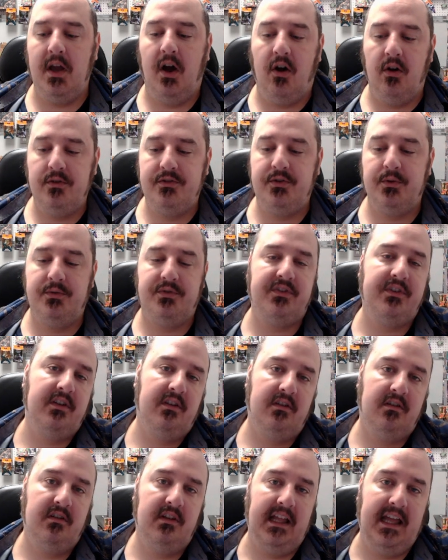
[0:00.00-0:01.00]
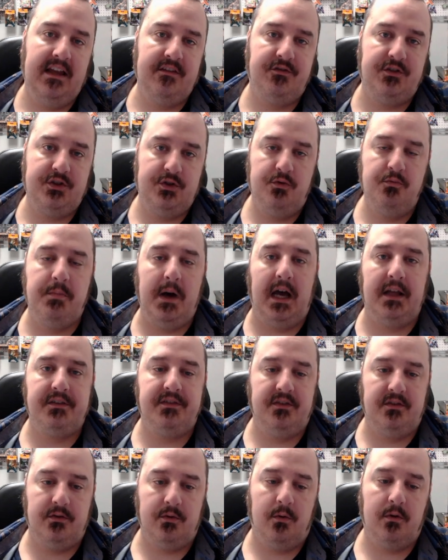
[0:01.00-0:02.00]
also still have 2
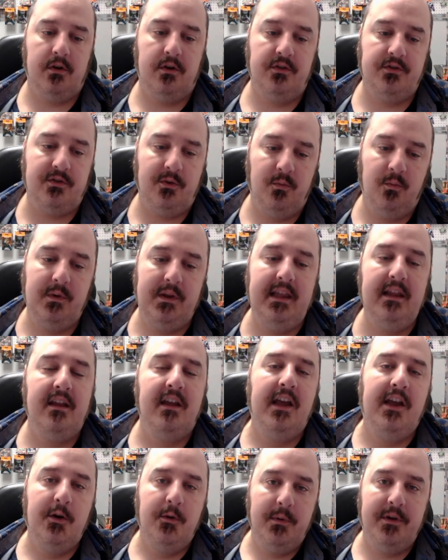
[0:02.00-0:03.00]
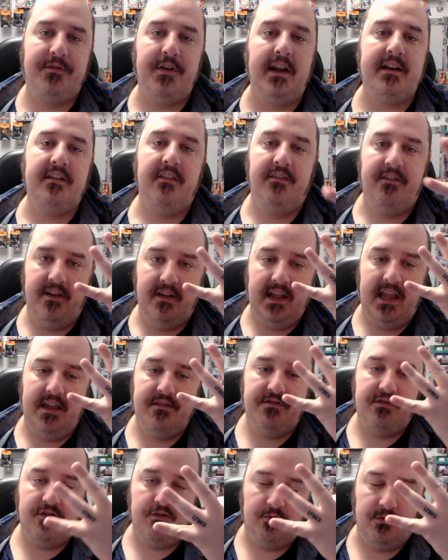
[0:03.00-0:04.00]
Boss's Orders, so we effectively
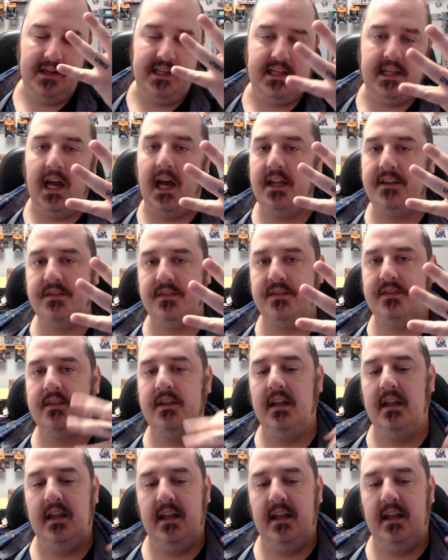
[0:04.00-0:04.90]
had 3 Gus,